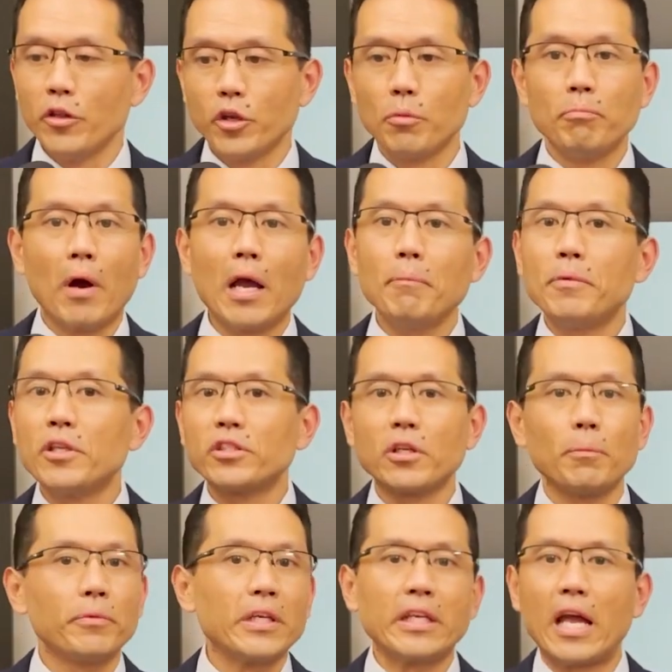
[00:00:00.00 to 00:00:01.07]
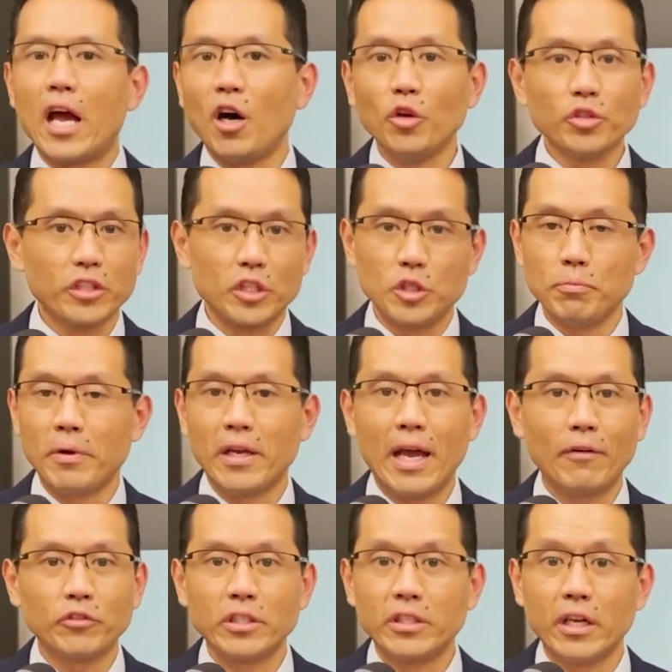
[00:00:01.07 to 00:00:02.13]
There might be something else that you may
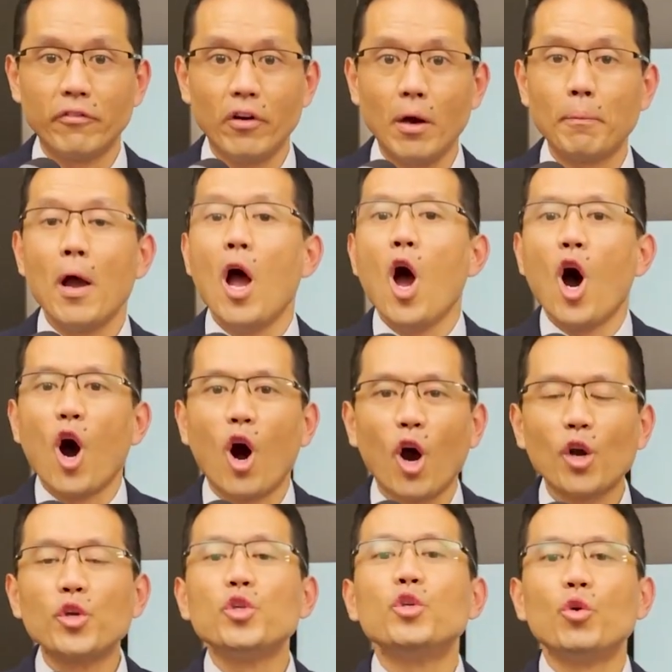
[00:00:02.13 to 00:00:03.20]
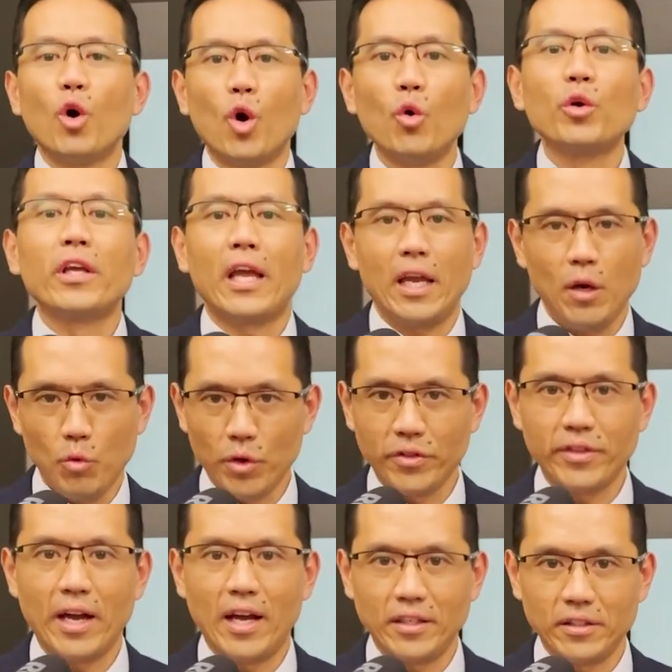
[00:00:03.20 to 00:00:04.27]
have to give up. Are you okay with
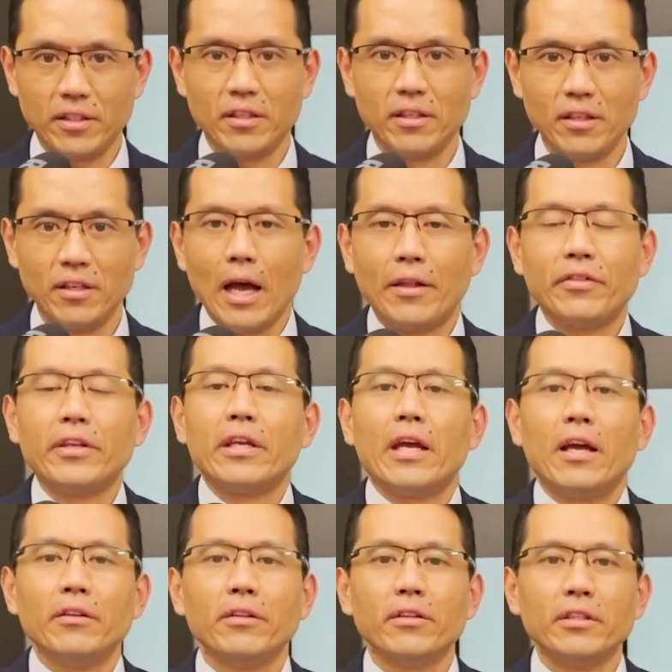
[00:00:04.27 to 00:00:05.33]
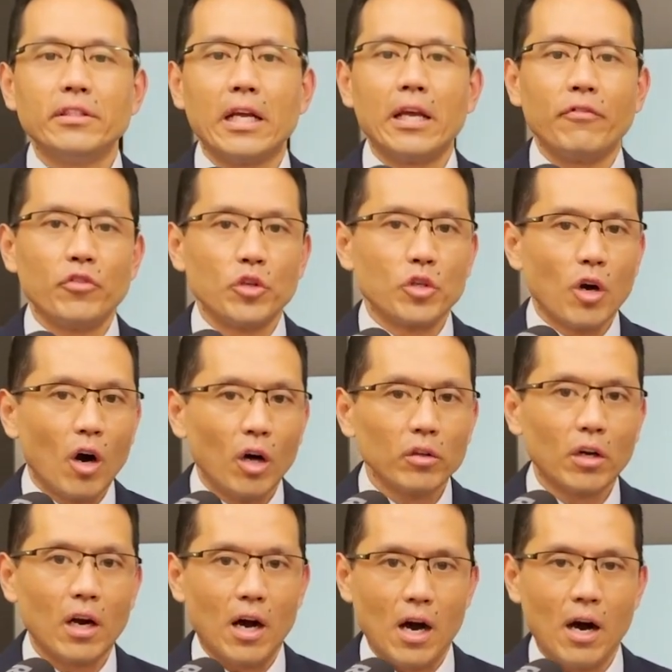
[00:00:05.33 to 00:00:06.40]
that? At the end of the day, if you call
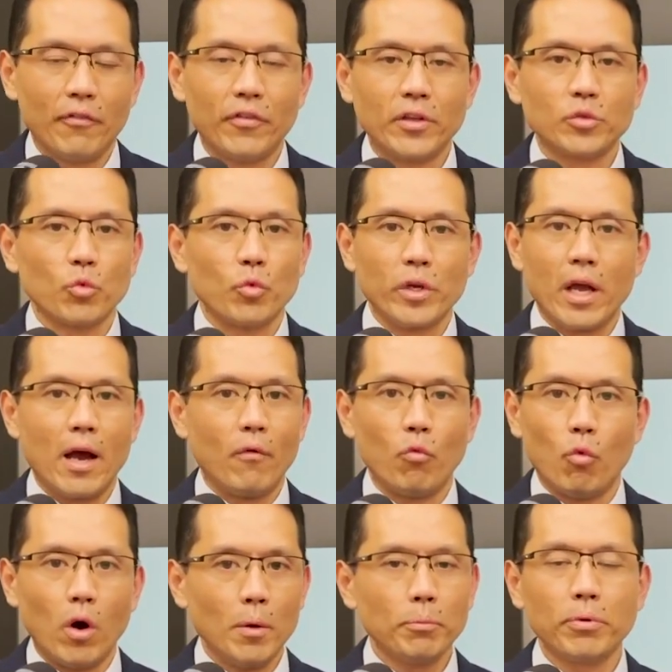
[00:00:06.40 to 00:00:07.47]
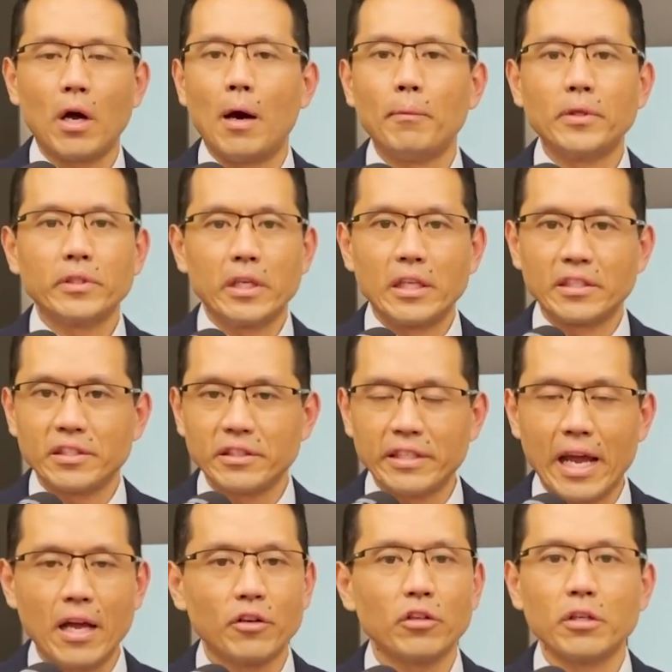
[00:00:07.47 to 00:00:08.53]
our office, we have one promise, a
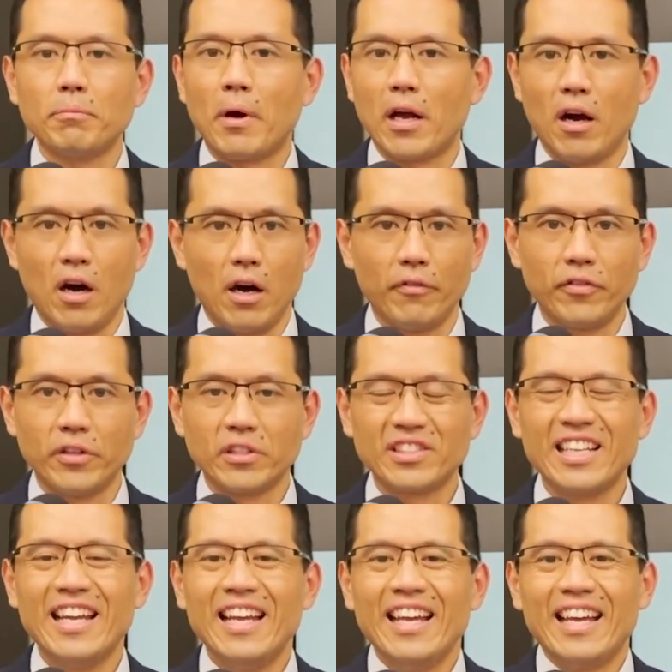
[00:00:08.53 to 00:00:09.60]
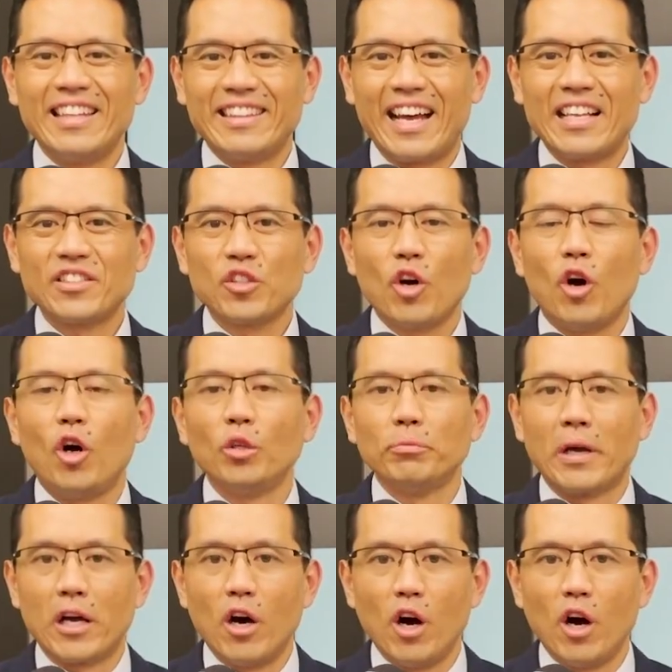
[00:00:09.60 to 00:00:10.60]
standard in my office, and that's called my